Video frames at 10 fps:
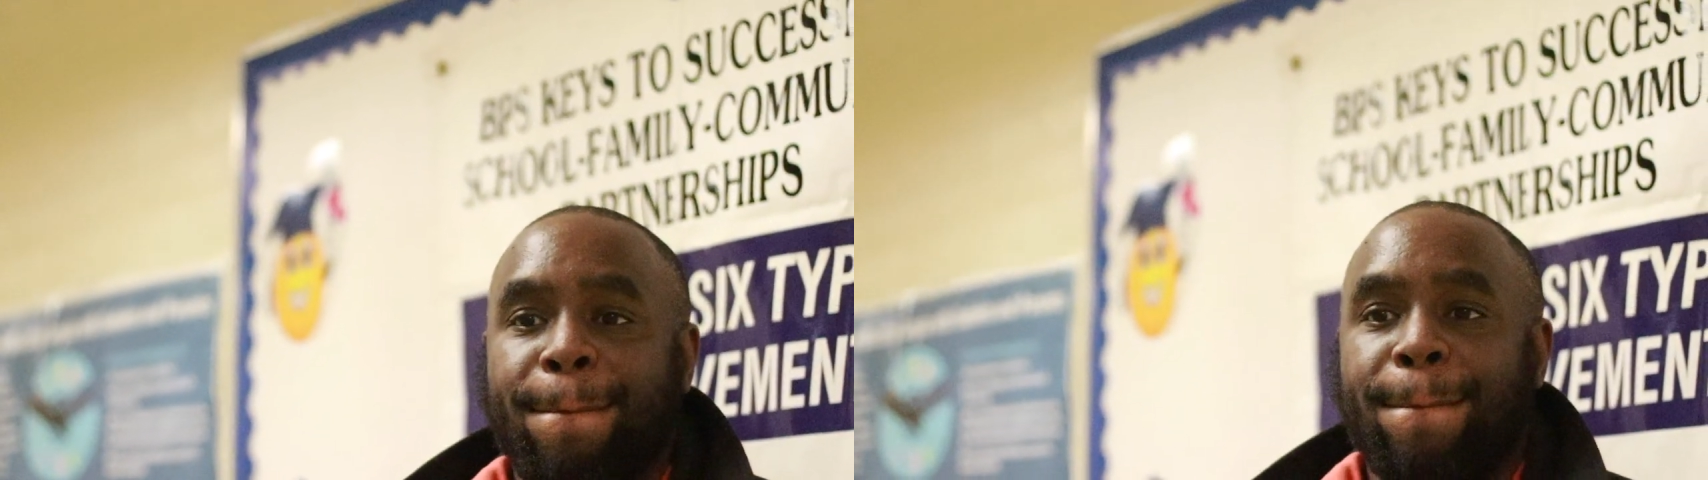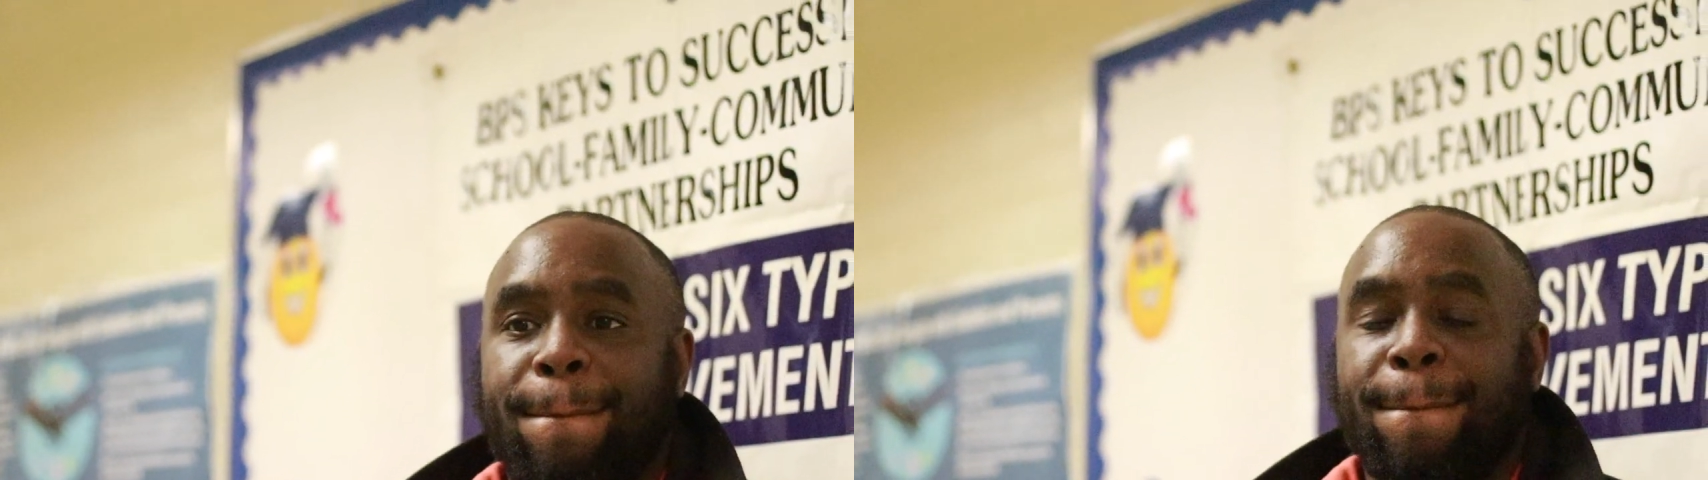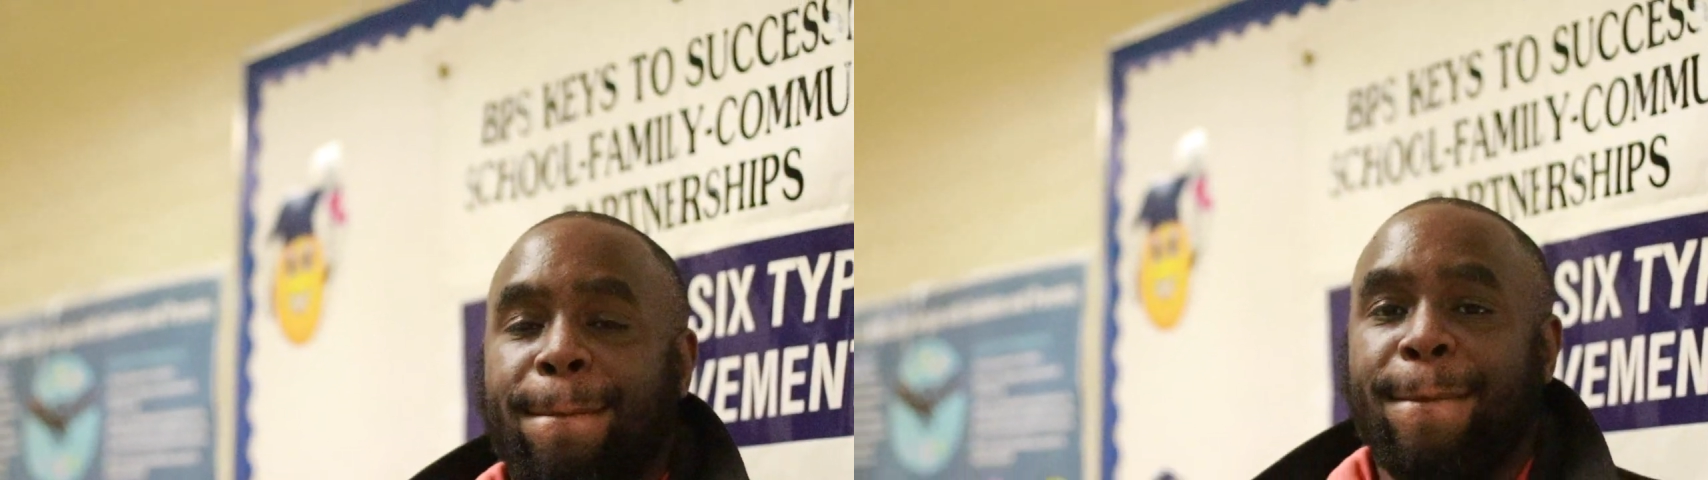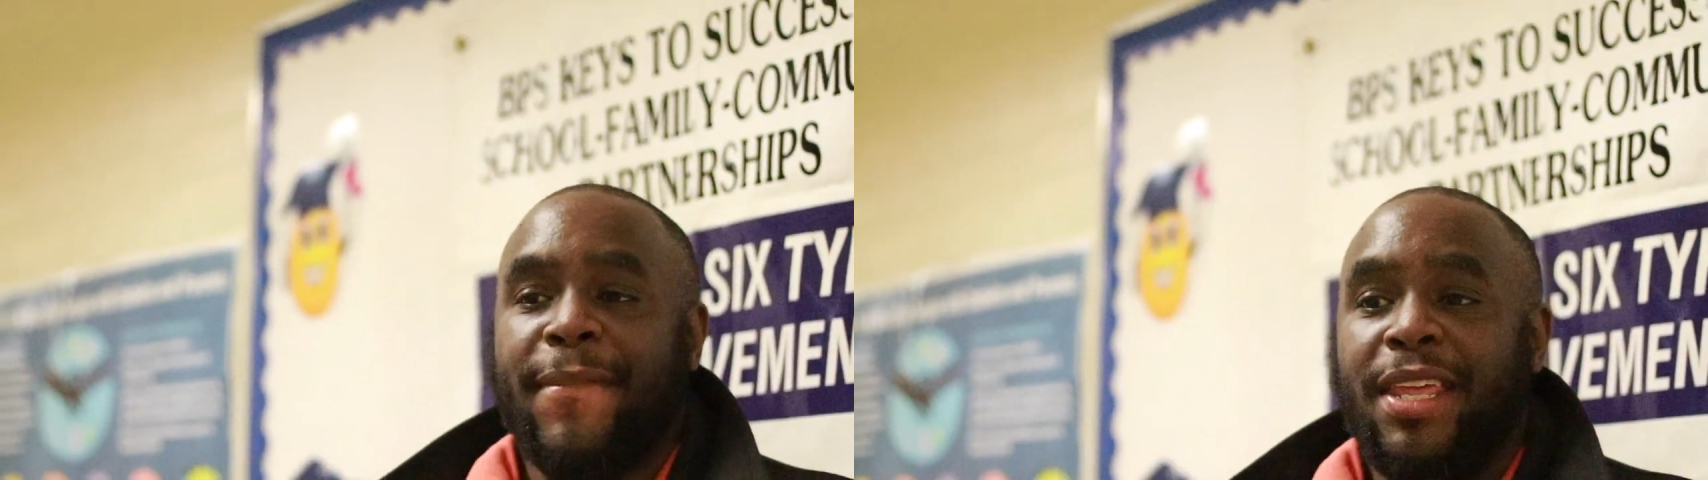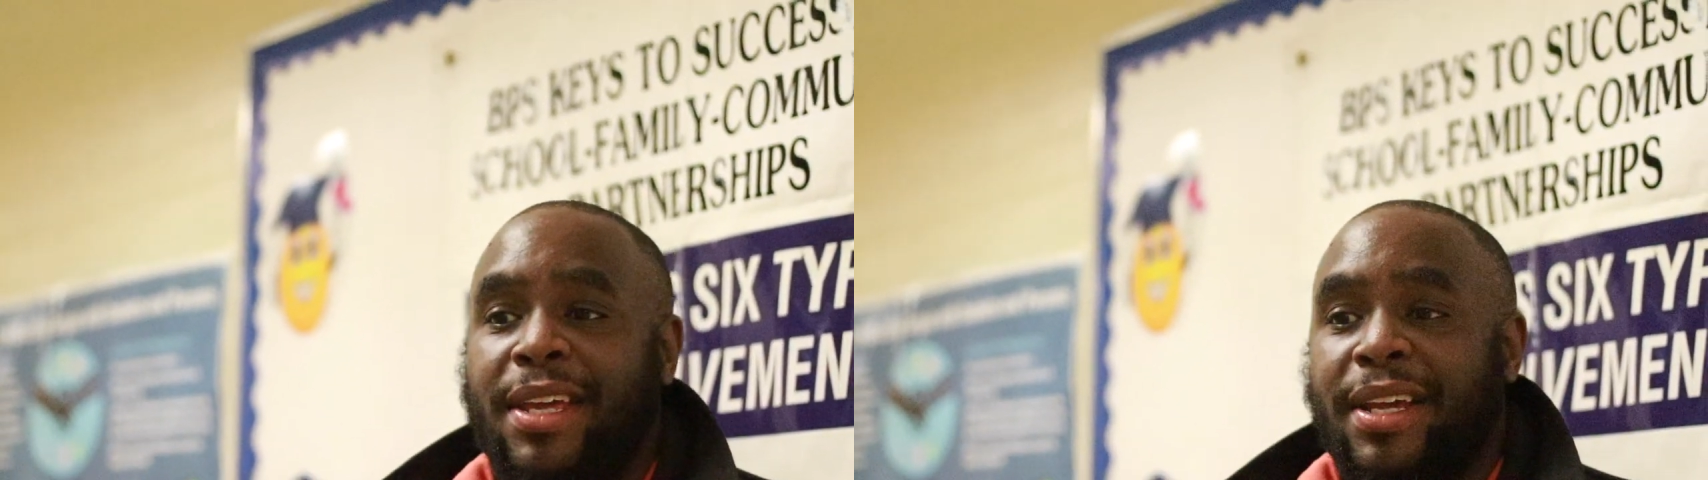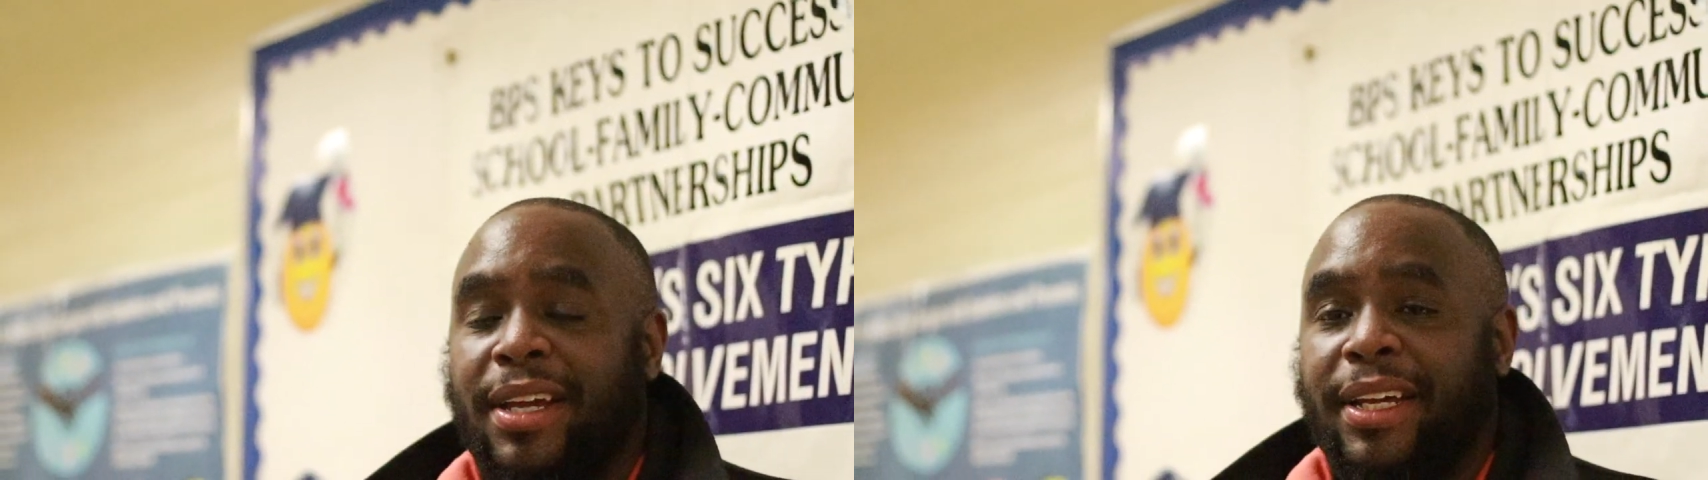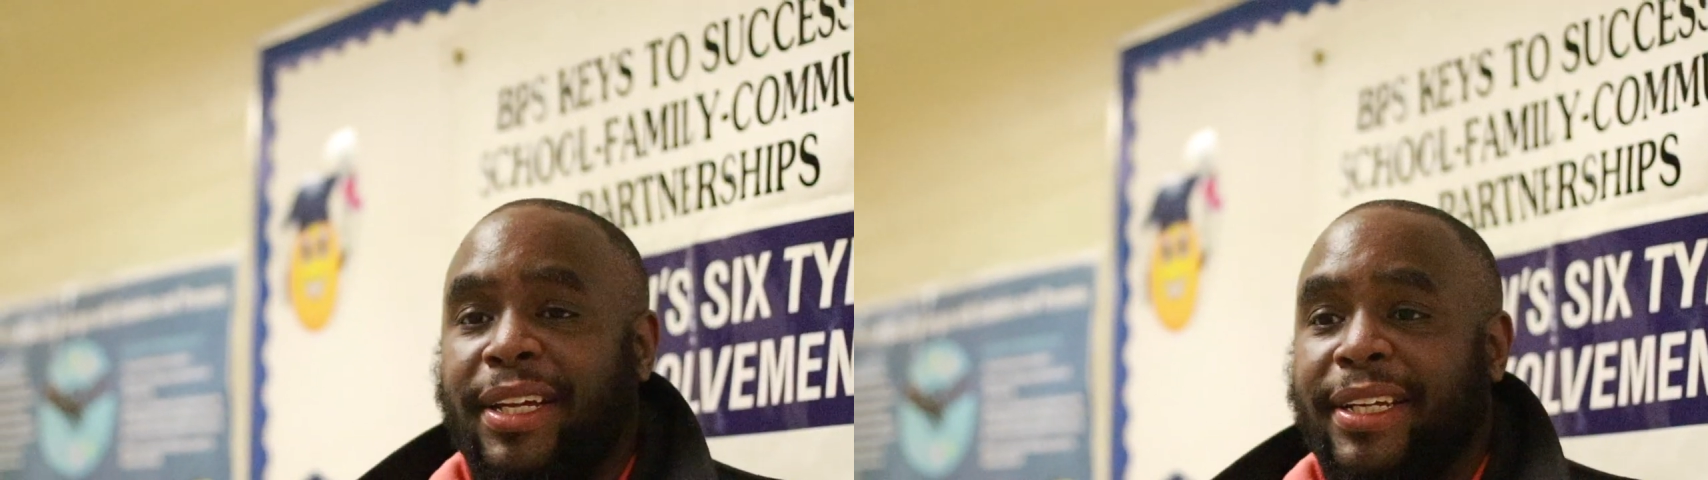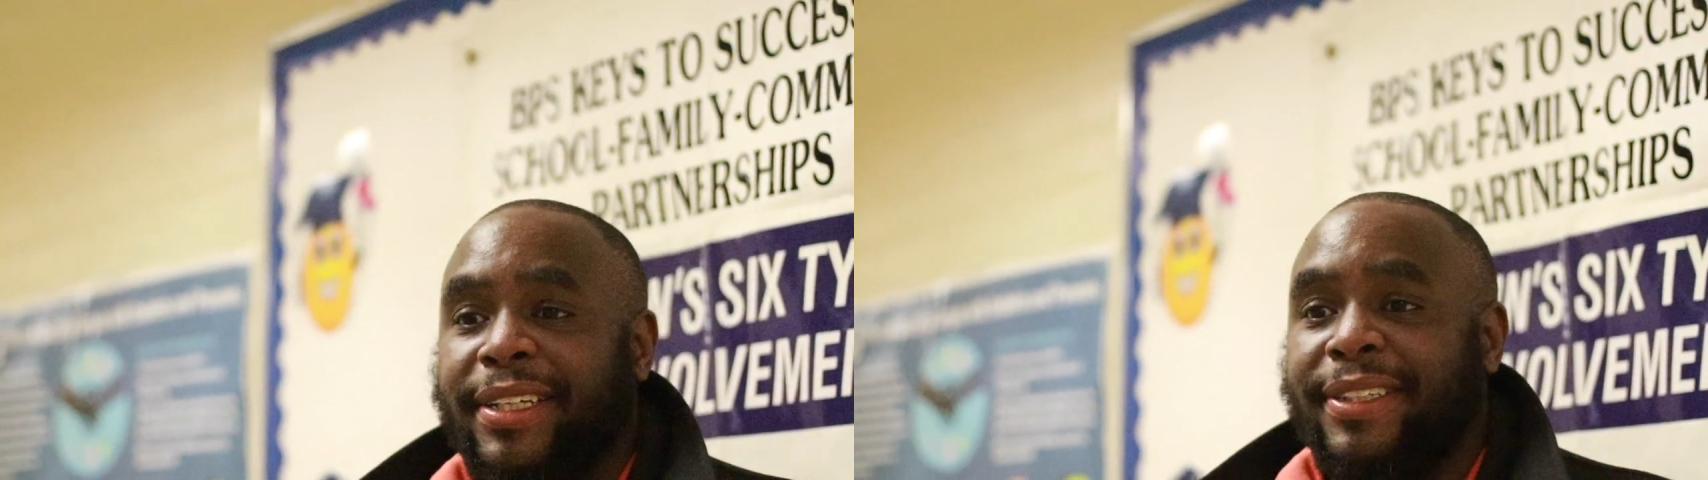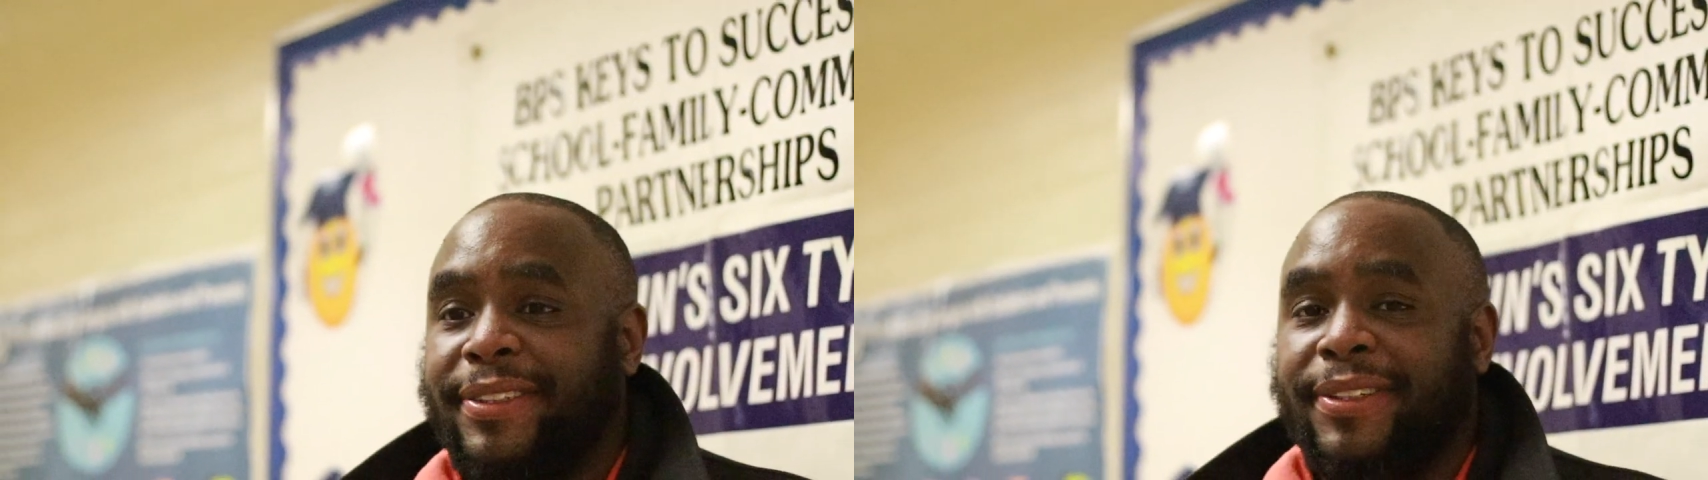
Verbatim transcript: with before we sign off?